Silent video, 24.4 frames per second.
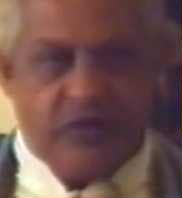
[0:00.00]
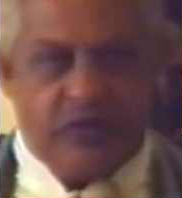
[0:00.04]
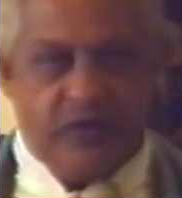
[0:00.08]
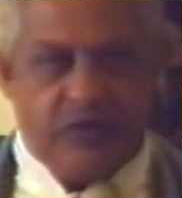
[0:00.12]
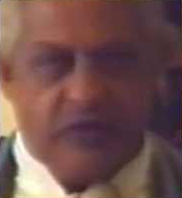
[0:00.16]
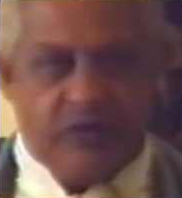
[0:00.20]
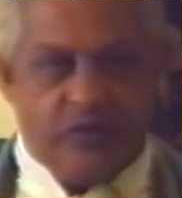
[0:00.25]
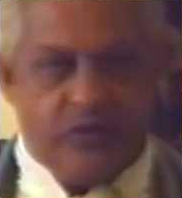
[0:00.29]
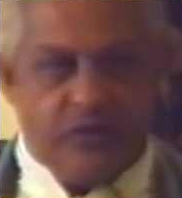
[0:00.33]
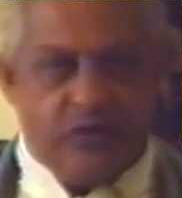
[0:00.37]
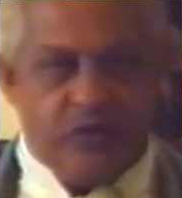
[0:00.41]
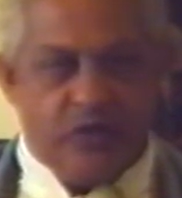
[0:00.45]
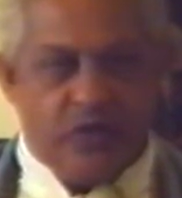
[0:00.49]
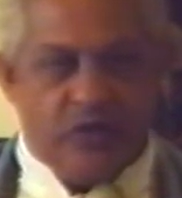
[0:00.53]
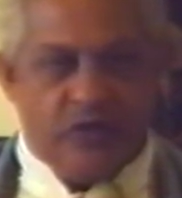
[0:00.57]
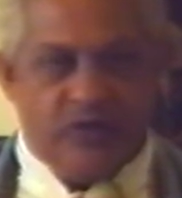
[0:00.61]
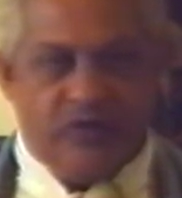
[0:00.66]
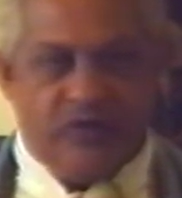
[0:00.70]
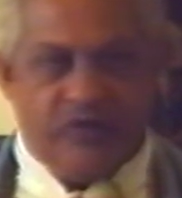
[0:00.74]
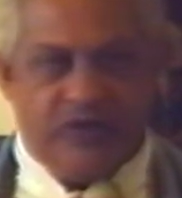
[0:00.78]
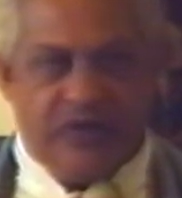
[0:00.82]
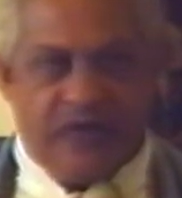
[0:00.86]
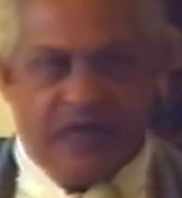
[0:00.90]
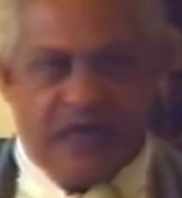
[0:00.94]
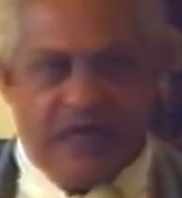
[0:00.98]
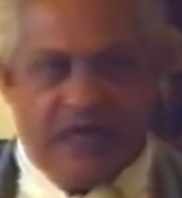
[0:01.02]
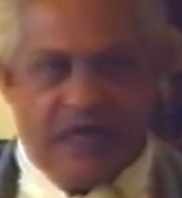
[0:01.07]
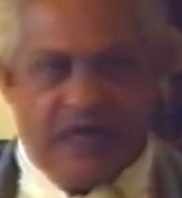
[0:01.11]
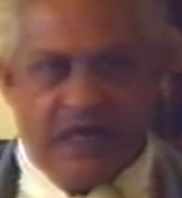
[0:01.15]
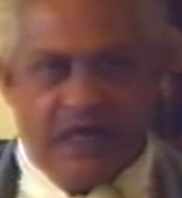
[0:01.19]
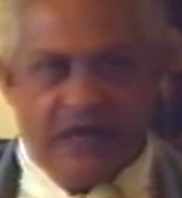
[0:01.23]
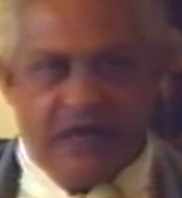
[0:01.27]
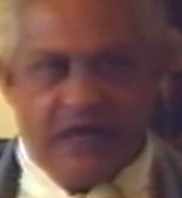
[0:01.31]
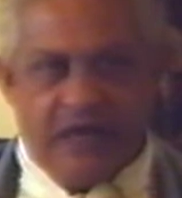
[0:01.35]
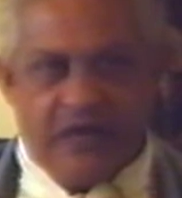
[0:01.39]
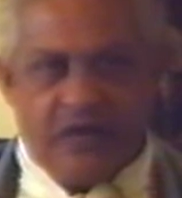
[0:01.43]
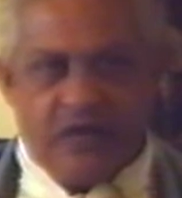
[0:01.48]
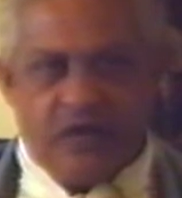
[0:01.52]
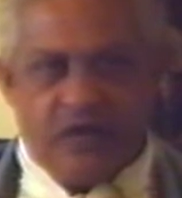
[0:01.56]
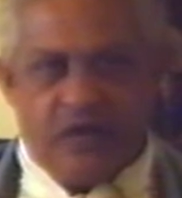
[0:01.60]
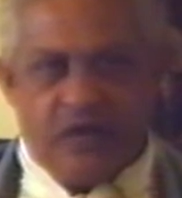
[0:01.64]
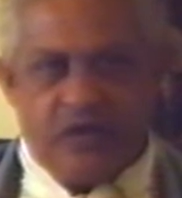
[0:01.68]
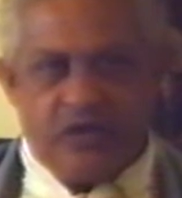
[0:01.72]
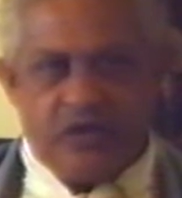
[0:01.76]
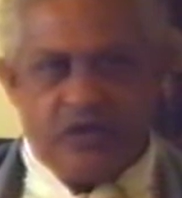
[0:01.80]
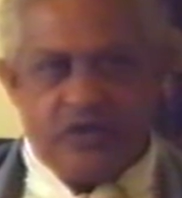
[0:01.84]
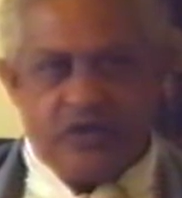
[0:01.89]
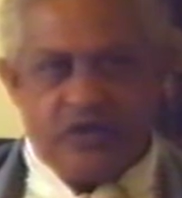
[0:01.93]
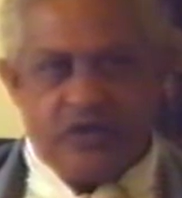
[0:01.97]
him to override the
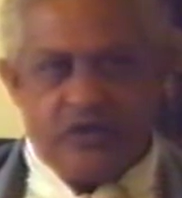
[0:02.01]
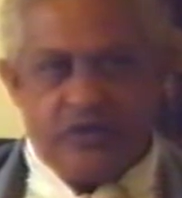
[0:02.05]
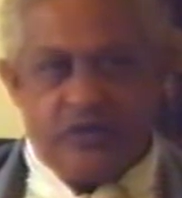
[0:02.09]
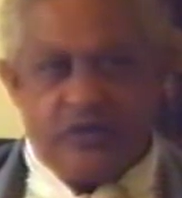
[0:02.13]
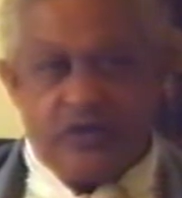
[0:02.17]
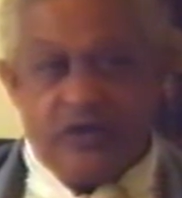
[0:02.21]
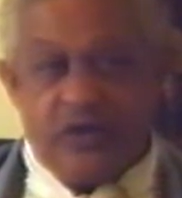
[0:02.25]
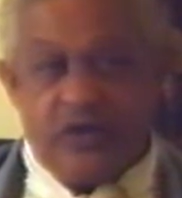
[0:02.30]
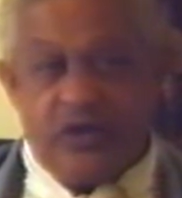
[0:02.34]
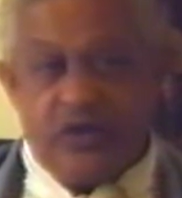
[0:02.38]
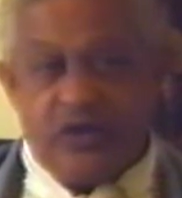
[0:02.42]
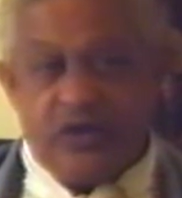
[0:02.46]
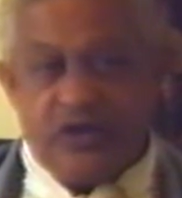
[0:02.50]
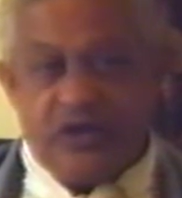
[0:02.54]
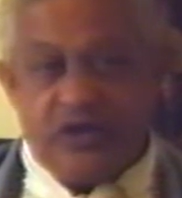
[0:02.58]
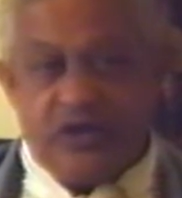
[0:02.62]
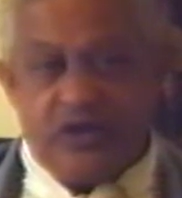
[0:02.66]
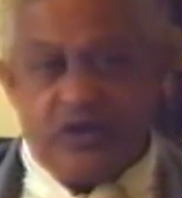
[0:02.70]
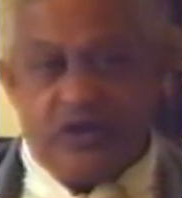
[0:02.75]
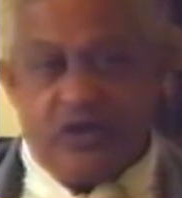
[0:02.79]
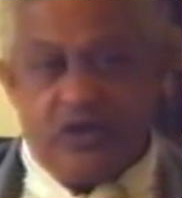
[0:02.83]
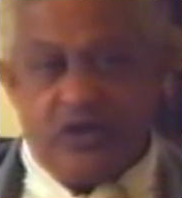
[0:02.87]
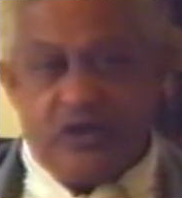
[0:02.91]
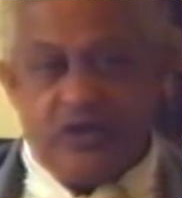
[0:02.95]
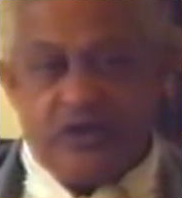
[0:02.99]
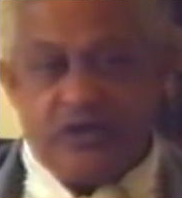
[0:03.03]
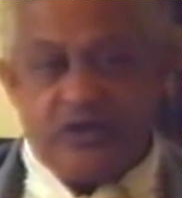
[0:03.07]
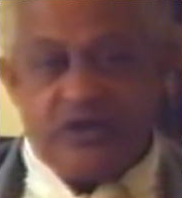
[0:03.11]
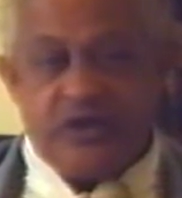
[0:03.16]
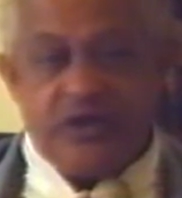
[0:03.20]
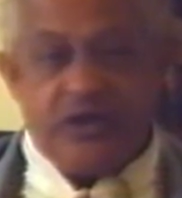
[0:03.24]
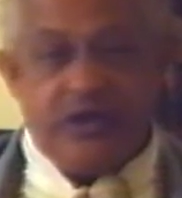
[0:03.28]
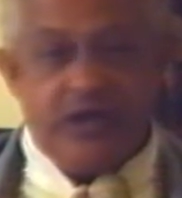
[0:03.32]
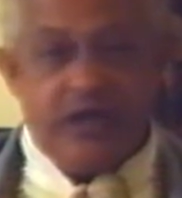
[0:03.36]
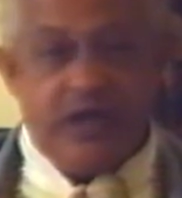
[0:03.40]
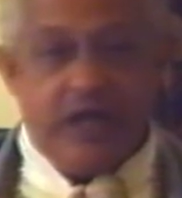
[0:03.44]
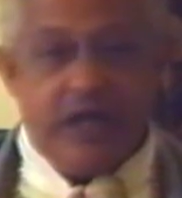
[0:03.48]
conscious pros and cons